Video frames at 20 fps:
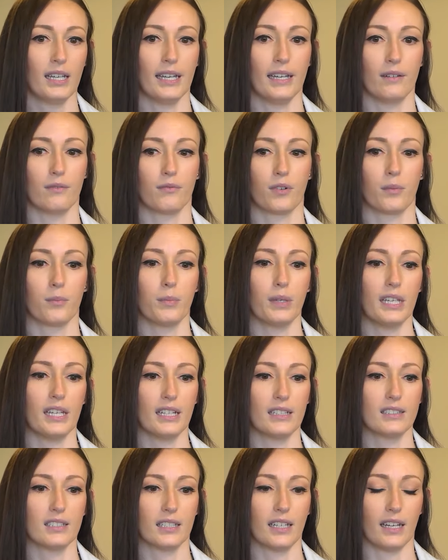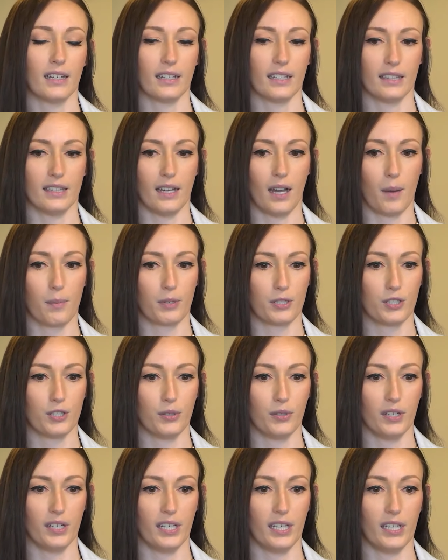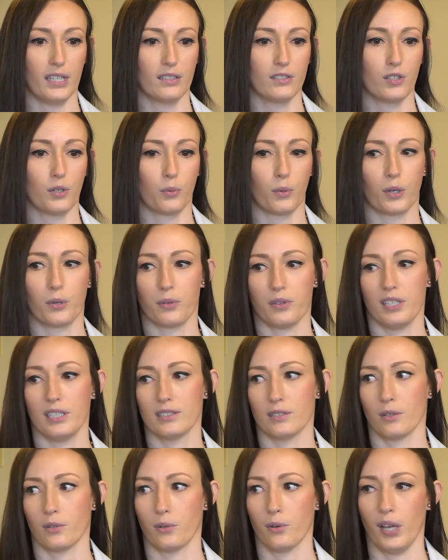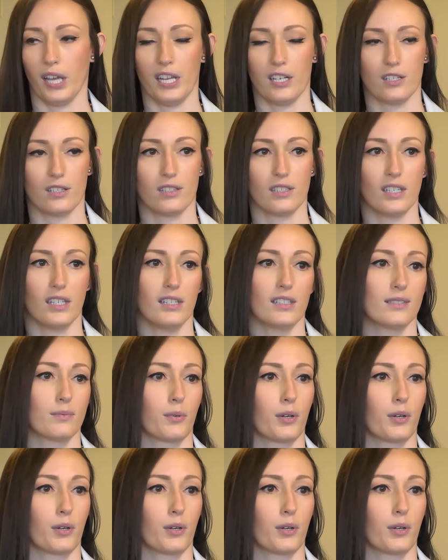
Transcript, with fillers: And for me to get the opportunity to work with these local agencies,